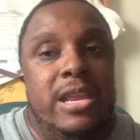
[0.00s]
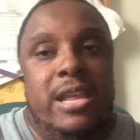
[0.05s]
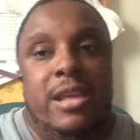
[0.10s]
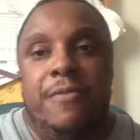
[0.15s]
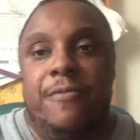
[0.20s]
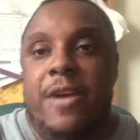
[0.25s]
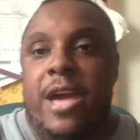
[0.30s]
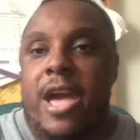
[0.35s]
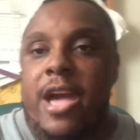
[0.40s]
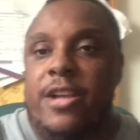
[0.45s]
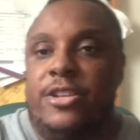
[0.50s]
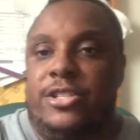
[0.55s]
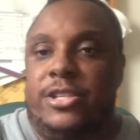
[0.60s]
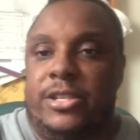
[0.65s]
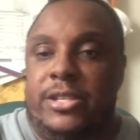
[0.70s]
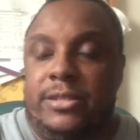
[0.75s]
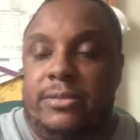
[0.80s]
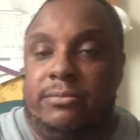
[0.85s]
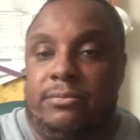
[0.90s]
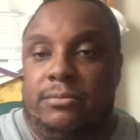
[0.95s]
didn't even edge
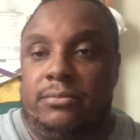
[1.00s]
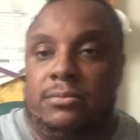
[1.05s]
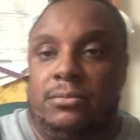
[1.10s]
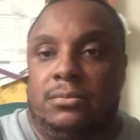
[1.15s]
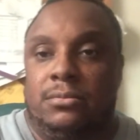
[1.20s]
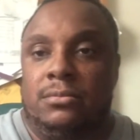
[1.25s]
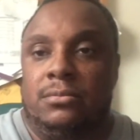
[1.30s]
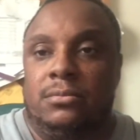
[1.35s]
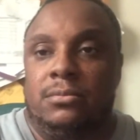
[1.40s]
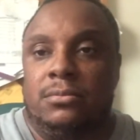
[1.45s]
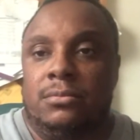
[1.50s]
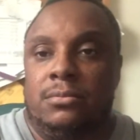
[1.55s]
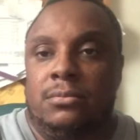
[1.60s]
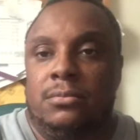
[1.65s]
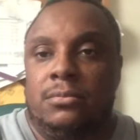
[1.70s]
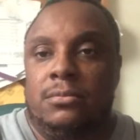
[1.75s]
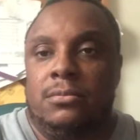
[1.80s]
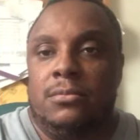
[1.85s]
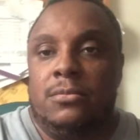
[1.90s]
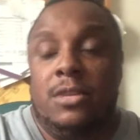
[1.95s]
it.
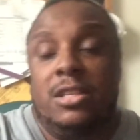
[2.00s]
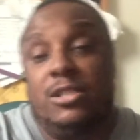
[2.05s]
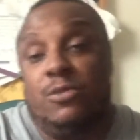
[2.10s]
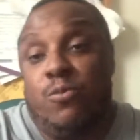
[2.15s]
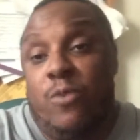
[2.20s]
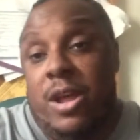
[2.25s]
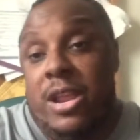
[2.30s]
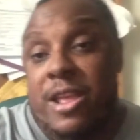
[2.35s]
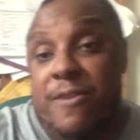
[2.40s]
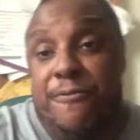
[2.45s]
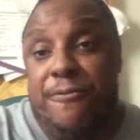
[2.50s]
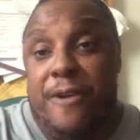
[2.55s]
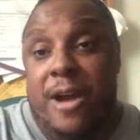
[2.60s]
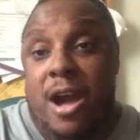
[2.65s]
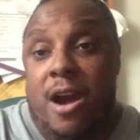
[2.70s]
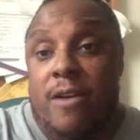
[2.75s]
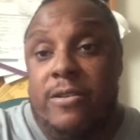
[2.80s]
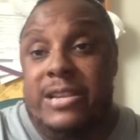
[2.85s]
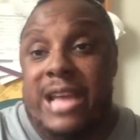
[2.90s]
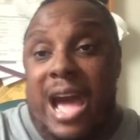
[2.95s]
Because when he
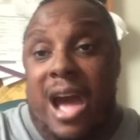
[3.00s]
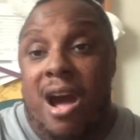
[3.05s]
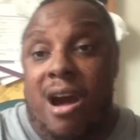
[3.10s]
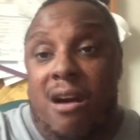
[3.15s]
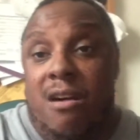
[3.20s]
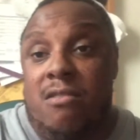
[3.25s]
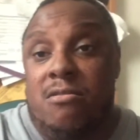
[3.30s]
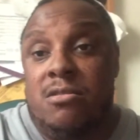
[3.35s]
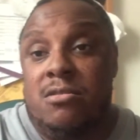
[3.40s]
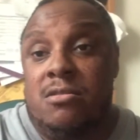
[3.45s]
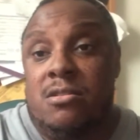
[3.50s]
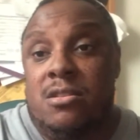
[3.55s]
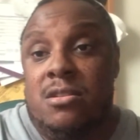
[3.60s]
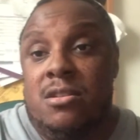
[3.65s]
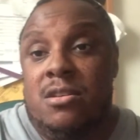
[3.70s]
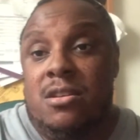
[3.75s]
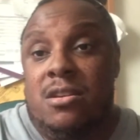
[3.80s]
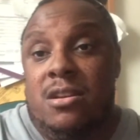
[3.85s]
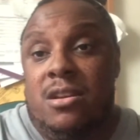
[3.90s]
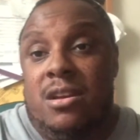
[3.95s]
found out,
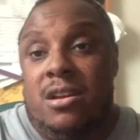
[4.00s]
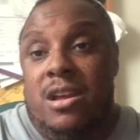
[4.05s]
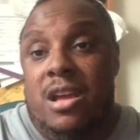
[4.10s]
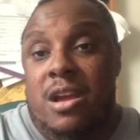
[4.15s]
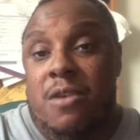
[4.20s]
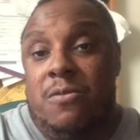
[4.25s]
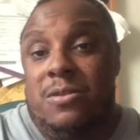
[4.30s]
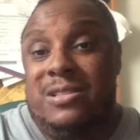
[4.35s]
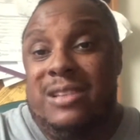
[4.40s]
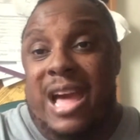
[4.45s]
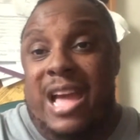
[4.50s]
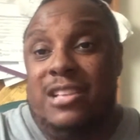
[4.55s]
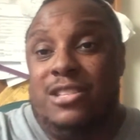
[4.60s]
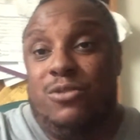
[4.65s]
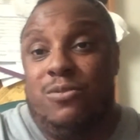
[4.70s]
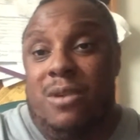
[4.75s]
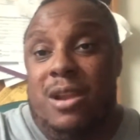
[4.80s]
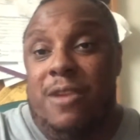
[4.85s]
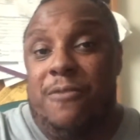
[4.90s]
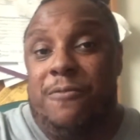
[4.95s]
it was like
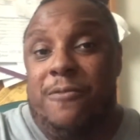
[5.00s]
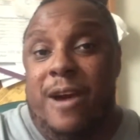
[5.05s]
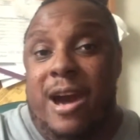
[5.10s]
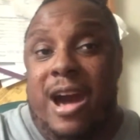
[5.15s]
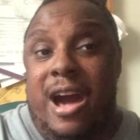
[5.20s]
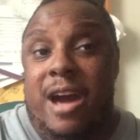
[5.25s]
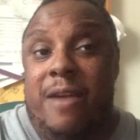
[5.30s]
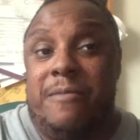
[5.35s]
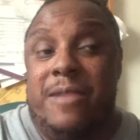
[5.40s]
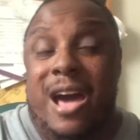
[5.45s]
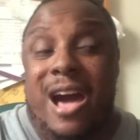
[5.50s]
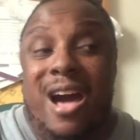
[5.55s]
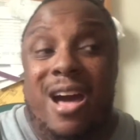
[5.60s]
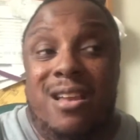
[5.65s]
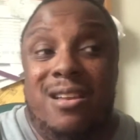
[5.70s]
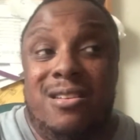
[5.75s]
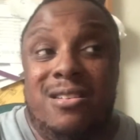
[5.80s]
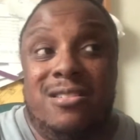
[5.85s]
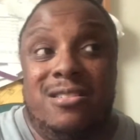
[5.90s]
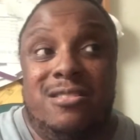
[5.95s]

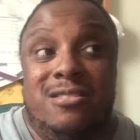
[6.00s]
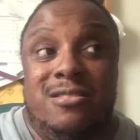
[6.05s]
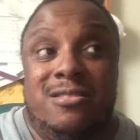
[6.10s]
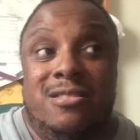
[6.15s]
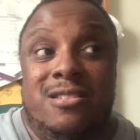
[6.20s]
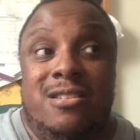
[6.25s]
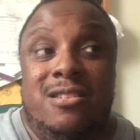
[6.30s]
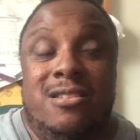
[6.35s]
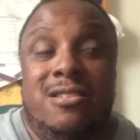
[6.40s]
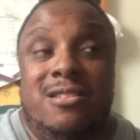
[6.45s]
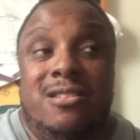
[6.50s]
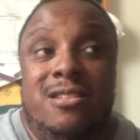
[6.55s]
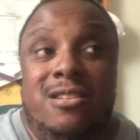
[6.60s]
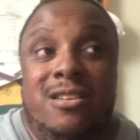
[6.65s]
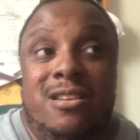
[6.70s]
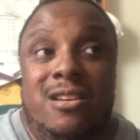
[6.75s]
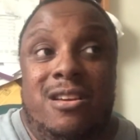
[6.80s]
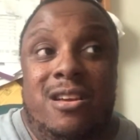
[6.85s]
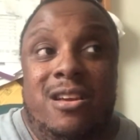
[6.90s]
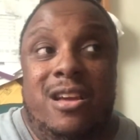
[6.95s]
$25,
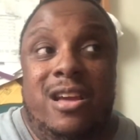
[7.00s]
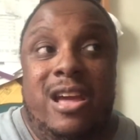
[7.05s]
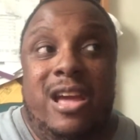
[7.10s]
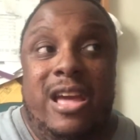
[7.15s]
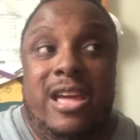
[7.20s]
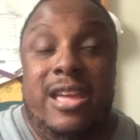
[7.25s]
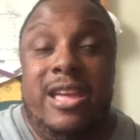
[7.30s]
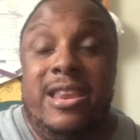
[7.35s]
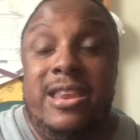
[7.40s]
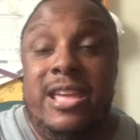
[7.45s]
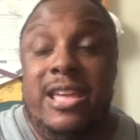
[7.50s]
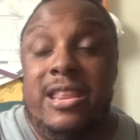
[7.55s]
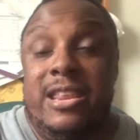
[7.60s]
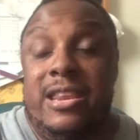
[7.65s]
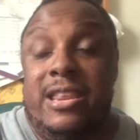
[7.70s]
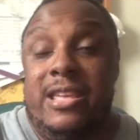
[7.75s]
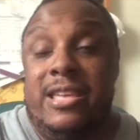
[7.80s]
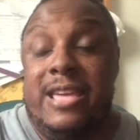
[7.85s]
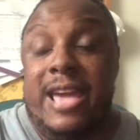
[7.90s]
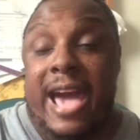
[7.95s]
and he
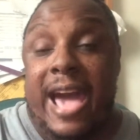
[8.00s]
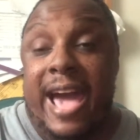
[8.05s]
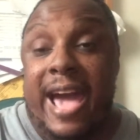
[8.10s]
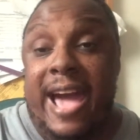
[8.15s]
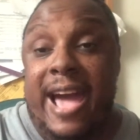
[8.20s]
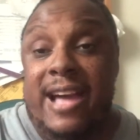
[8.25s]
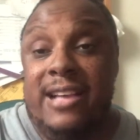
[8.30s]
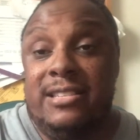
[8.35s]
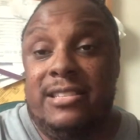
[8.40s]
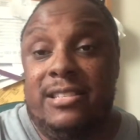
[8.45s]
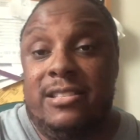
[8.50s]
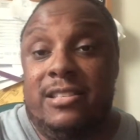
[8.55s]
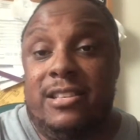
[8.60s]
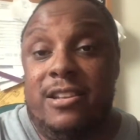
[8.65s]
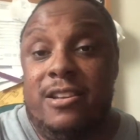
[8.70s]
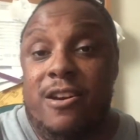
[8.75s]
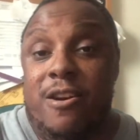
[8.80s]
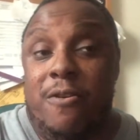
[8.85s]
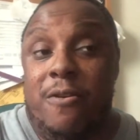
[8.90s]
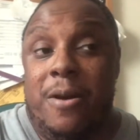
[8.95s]
needed the gas
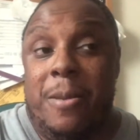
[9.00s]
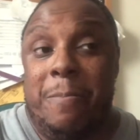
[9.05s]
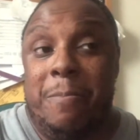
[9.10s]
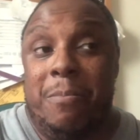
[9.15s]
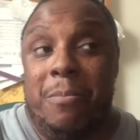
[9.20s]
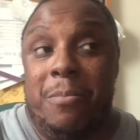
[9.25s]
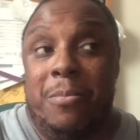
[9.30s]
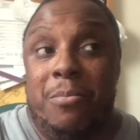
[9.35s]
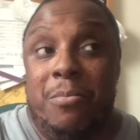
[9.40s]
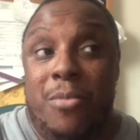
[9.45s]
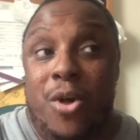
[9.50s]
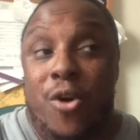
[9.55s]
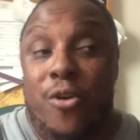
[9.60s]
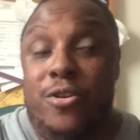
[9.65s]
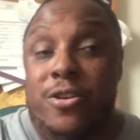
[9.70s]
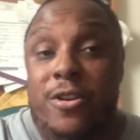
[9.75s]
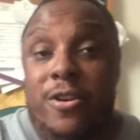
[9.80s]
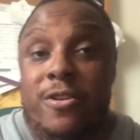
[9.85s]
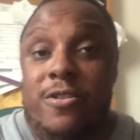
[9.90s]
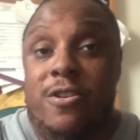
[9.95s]
to go and mow
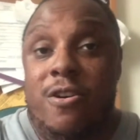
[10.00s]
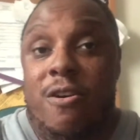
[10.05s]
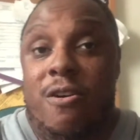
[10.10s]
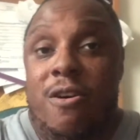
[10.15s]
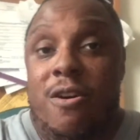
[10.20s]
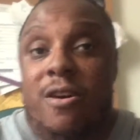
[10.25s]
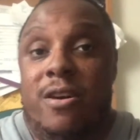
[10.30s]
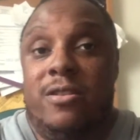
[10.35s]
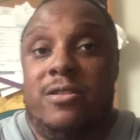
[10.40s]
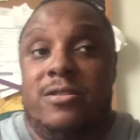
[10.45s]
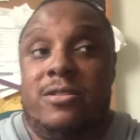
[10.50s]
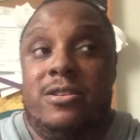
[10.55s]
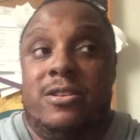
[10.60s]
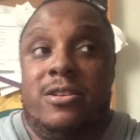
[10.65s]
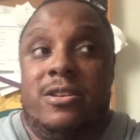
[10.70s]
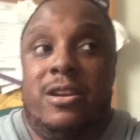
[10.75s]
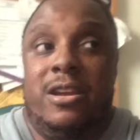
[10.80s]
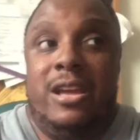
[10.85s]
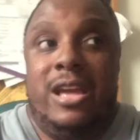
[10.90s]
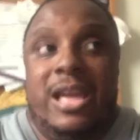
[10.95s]
your yard.
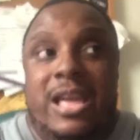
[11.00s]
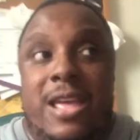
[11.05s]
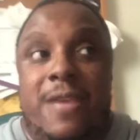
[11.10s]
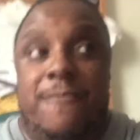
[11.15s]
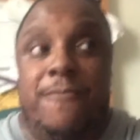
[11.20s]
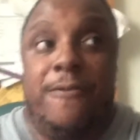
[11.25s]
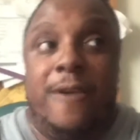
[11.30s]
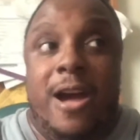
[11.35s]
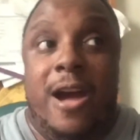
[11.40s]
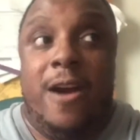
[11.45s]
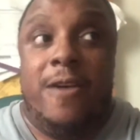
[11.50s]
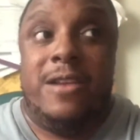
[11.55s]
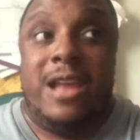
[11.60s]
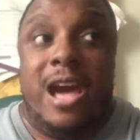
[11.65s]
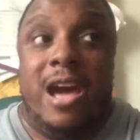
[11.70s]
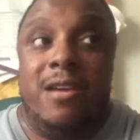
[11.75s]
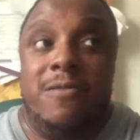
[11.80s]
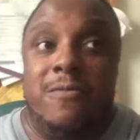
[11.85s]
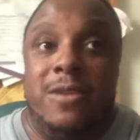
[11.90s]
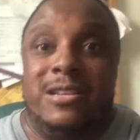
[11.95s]
And he found
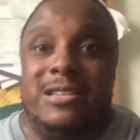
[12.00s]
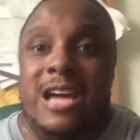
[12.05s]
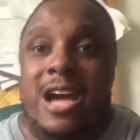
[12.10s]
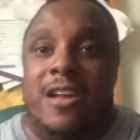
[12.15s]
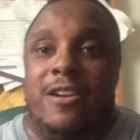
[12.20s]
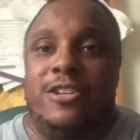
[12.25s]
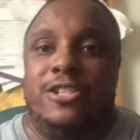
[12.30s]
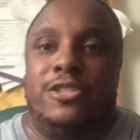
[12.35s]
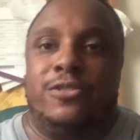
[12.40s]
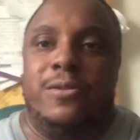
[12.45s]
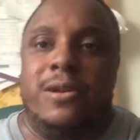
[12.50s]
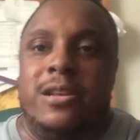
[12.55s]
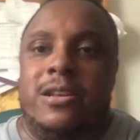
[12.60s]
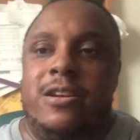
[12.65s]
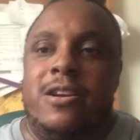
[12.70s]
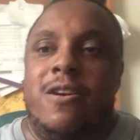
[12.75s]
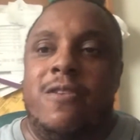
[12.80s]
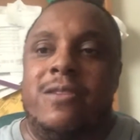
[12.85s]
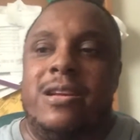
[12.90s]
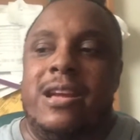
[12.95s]
out, he went down the street
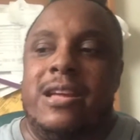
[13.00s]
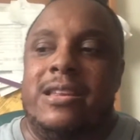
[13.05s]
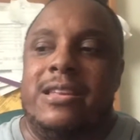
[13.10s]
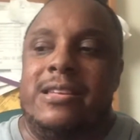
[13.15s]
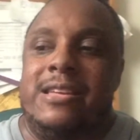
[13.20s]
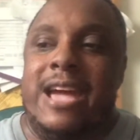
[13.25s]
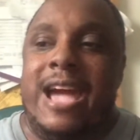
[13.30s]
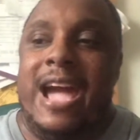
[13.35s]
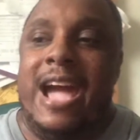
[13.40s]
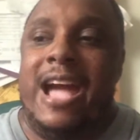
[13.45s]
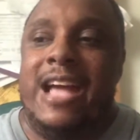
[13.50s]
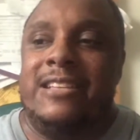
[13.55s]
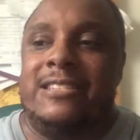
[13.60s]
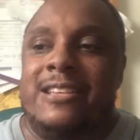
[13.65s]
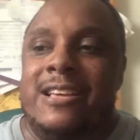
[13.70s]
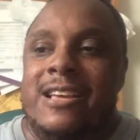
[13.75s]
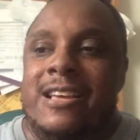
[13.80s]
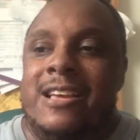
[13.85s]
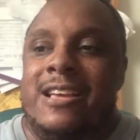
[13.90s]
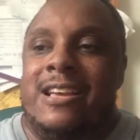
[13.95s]
to go get the
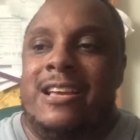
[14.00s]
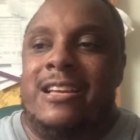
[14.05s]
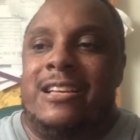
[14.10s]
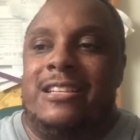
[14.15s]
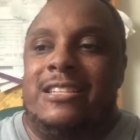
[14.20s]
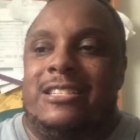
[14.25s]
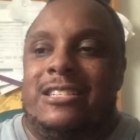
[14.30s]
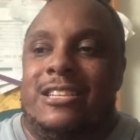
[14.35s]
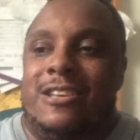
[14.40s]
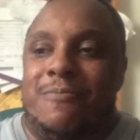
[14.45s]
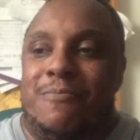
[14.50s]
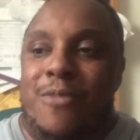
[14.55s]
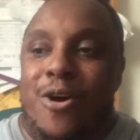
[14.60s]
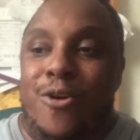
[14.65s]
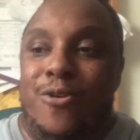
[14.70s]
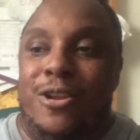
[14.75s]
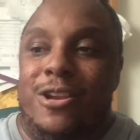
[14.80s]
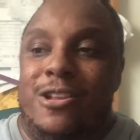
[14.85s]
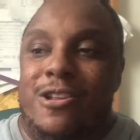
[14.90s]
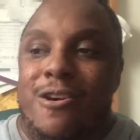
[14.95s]
gas to
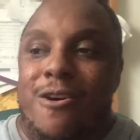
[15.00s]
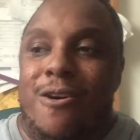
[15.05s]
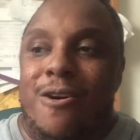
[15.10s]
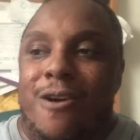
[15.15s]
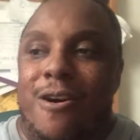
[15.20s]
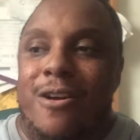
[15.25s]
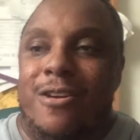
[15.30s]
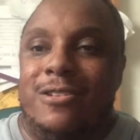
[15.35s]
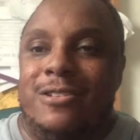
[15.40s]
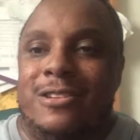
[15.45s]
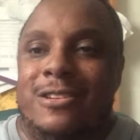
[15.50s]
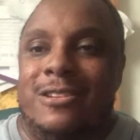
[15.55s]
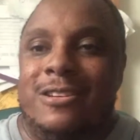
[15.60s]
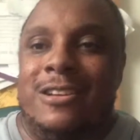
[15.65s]
mow the yard,